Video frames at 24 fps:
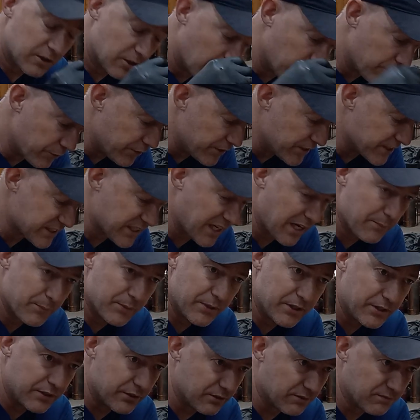through this company
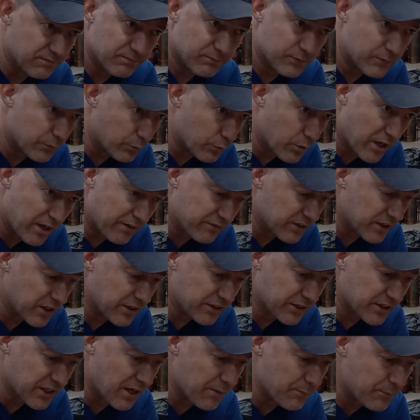or whatever other
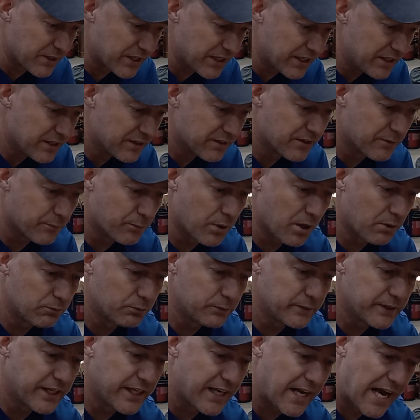company. They're probably
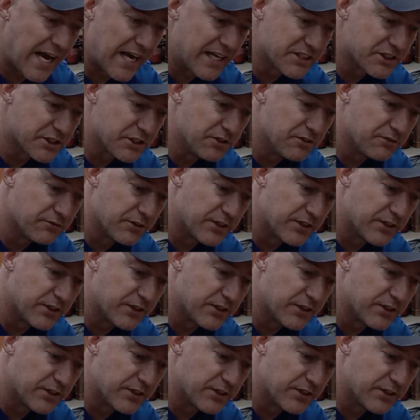going to ask you for the